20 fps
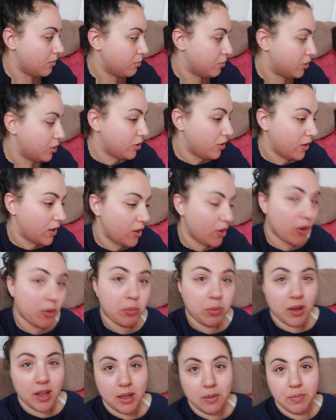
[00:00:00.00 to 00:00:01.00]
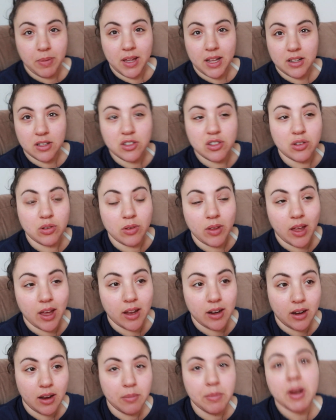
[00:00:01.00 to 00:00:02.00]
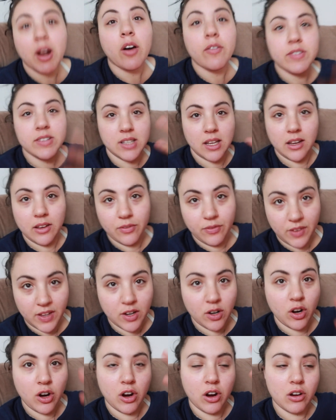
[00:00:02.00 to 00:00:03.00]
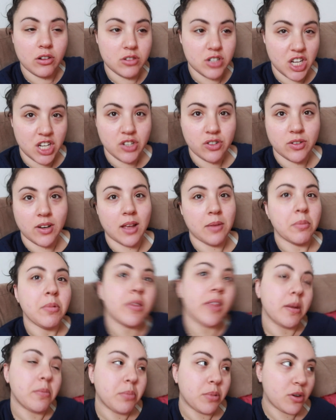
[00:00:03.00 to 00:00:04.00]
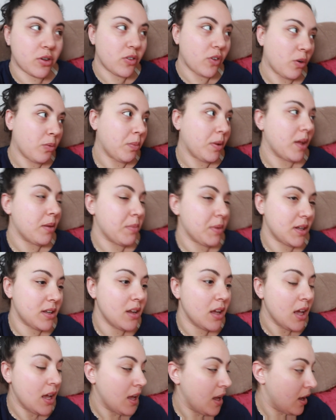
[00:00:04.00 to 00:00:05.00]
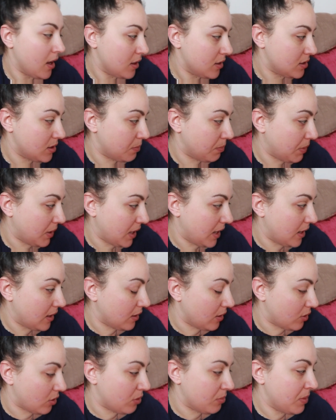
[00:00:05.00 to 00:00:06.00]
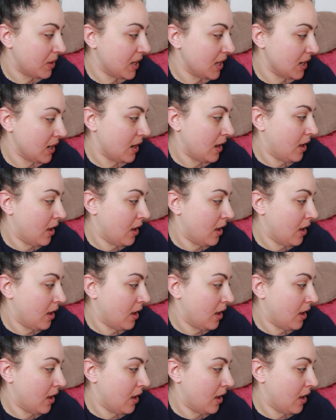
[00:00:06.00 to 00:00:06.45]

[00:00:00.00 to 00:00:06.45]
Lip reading: put her in her playpen so that, I mean, obviously I feed her, change her diaper, then put her in her playpen to play a little bit.